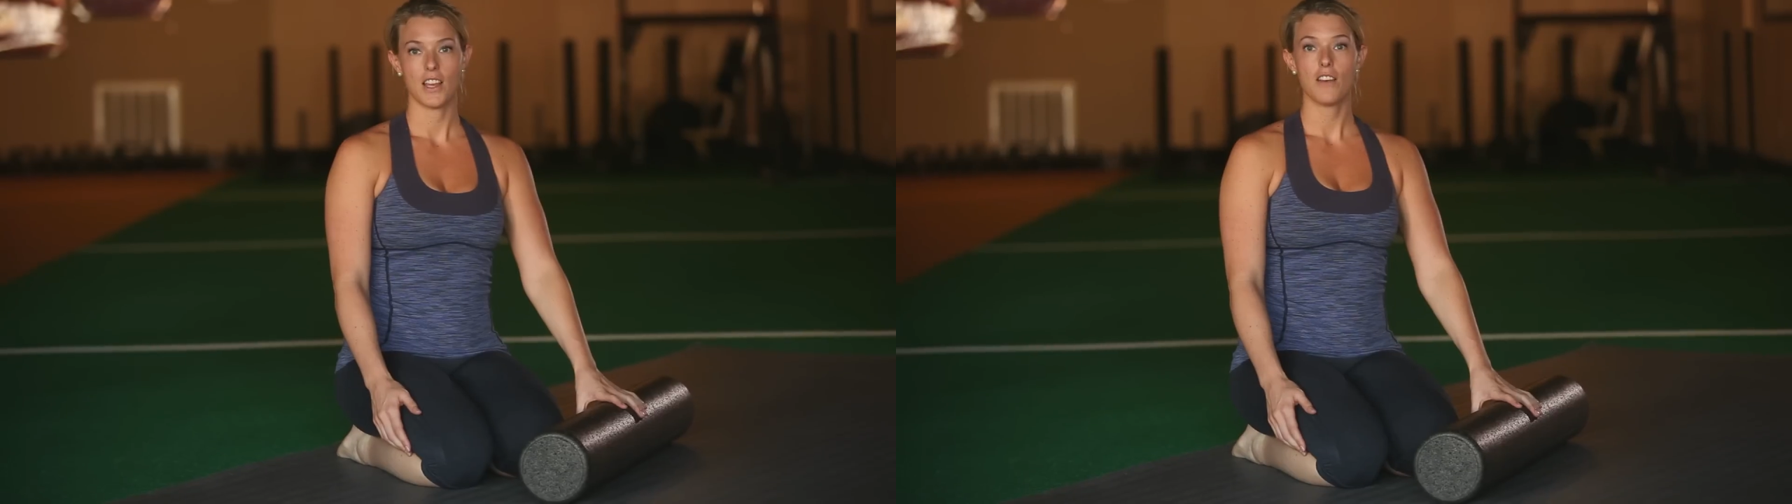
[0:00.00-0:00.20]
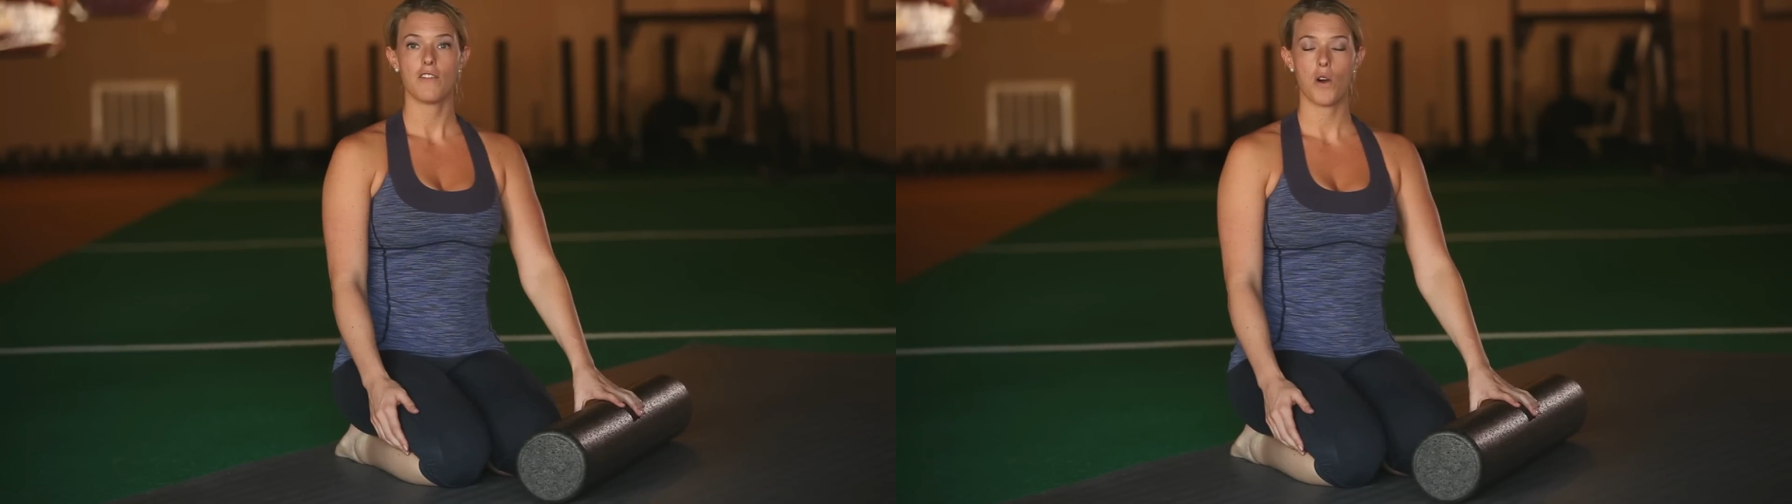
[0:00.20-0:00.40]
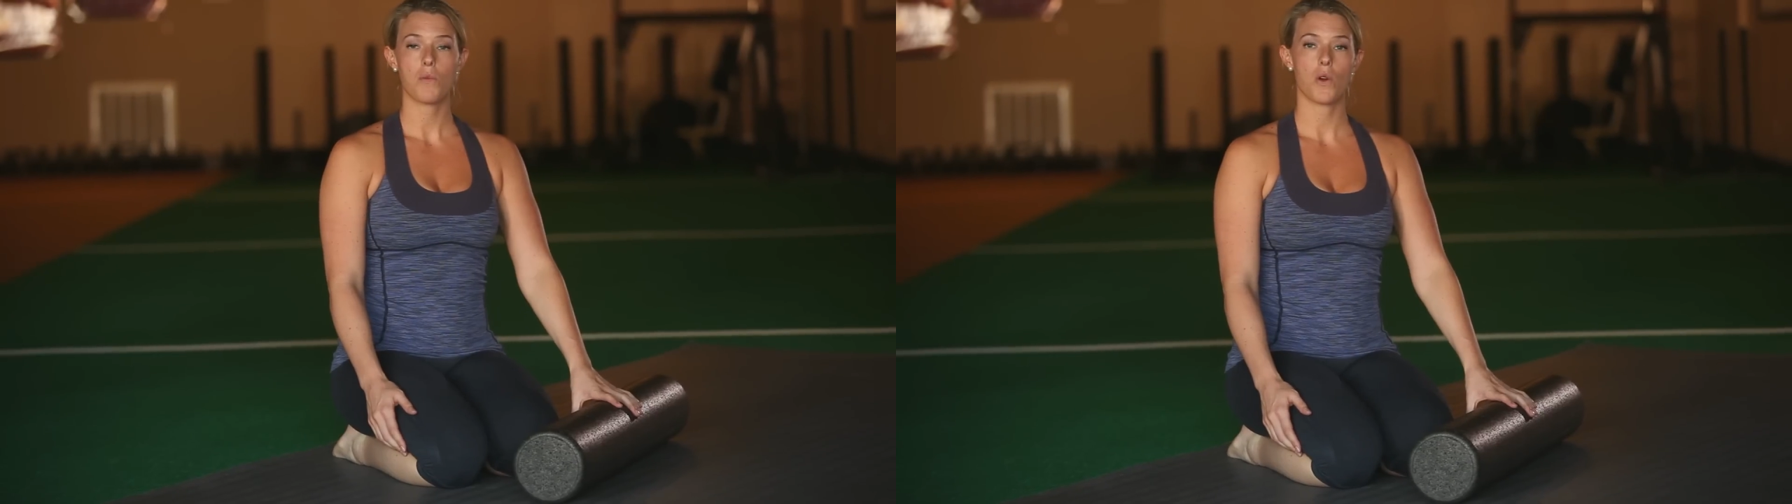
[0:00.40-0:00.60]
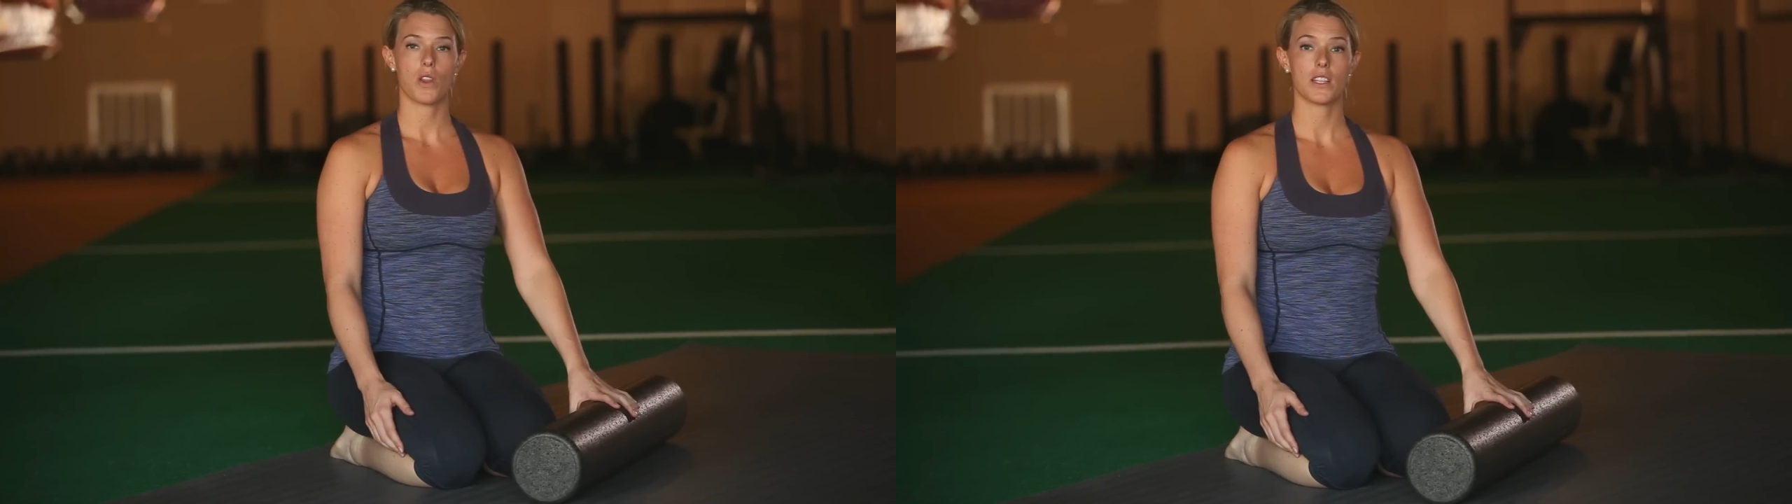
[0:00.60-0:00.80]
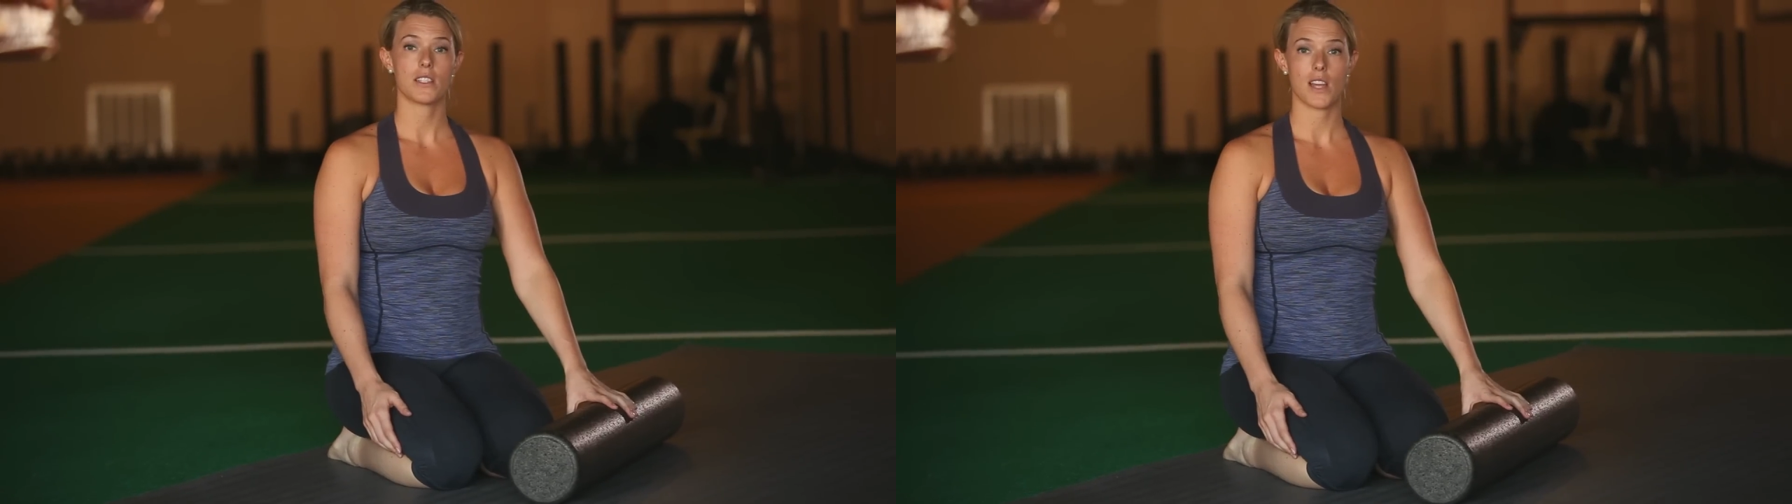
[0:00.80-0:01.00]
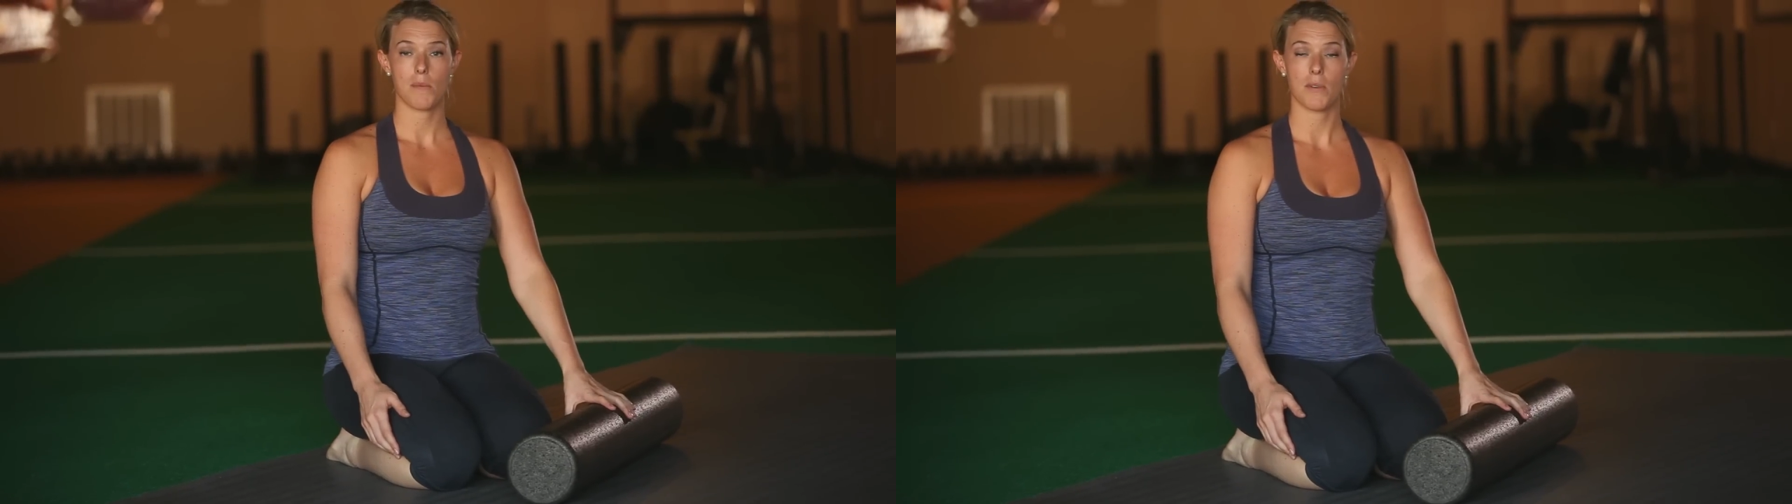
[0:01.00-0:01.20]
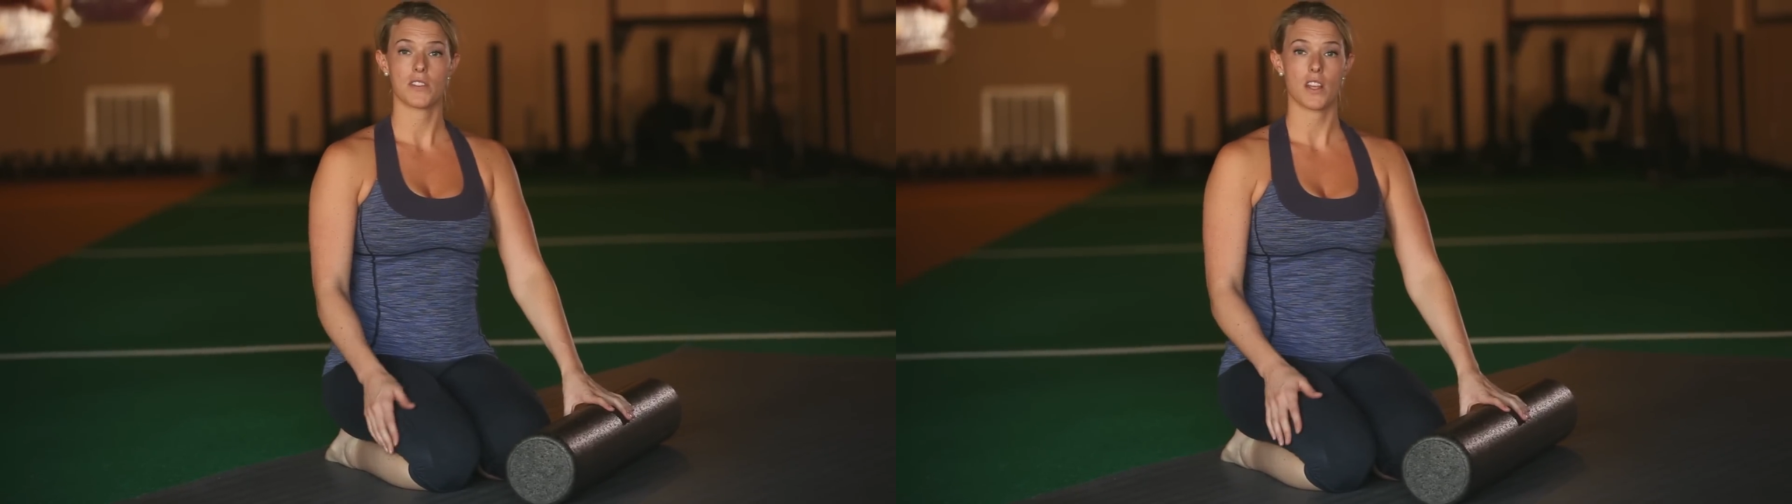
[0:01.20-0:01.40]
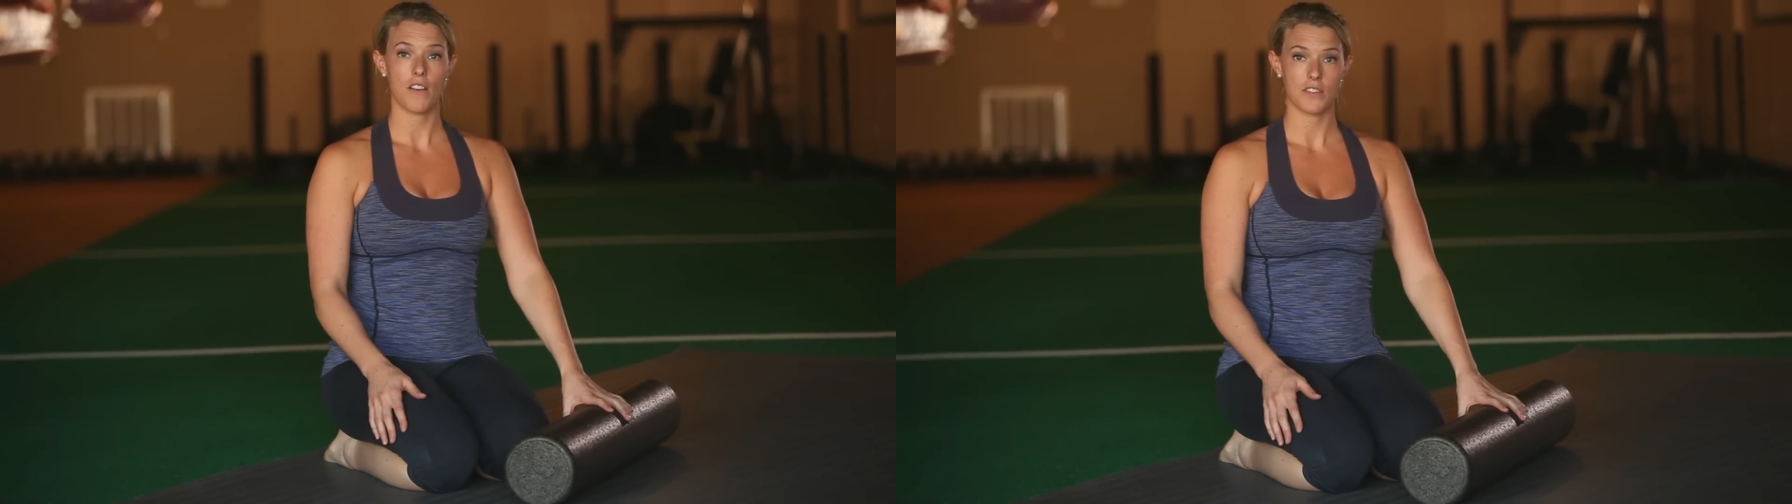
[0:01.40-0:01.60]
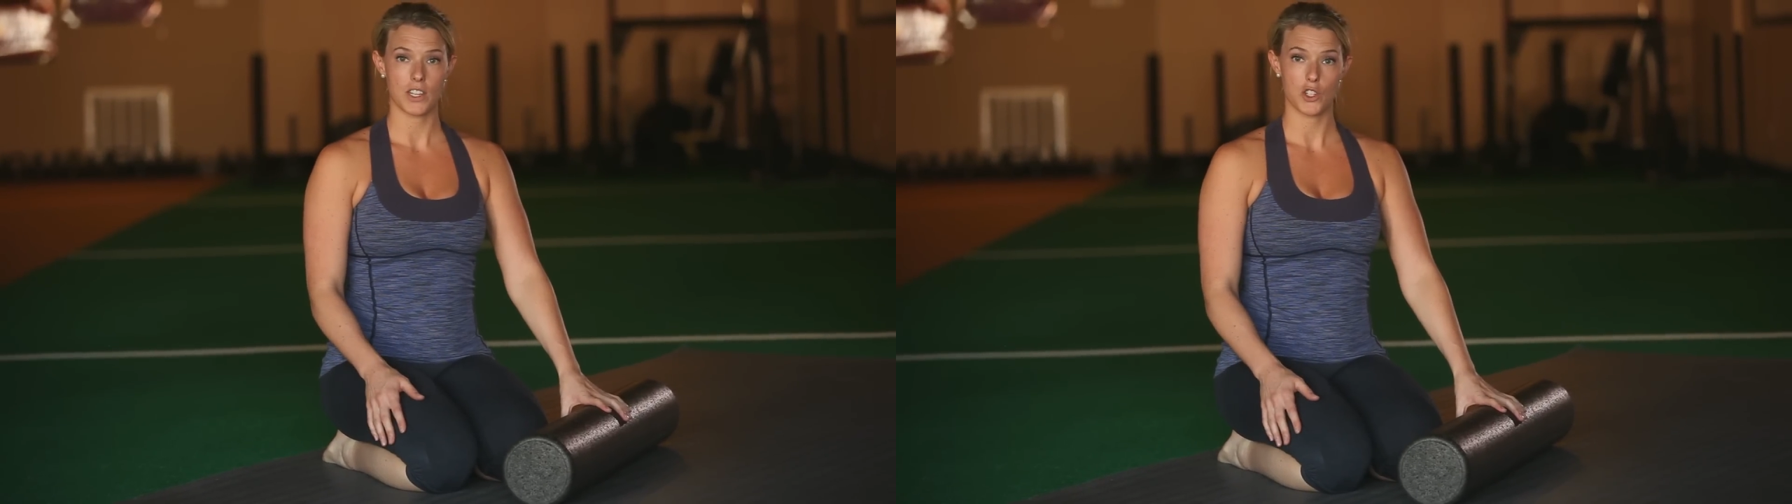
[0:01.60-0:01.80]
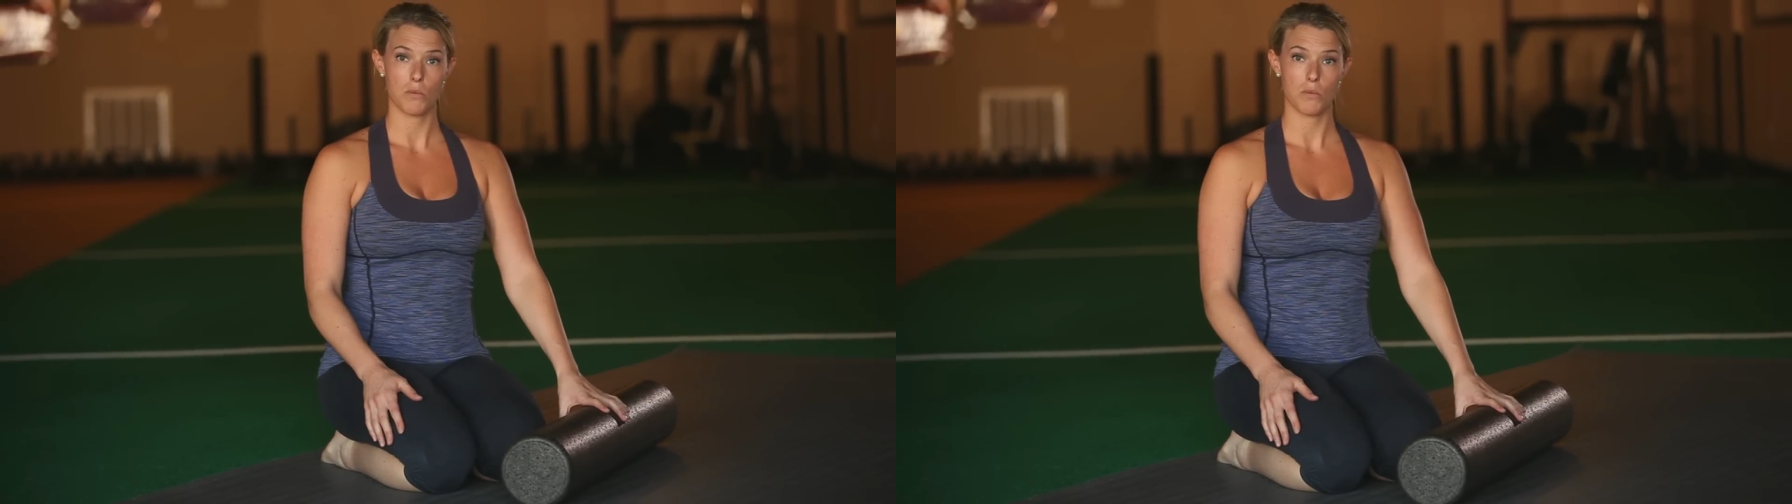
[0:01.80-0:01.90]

Foam rolling is a type of soft tissue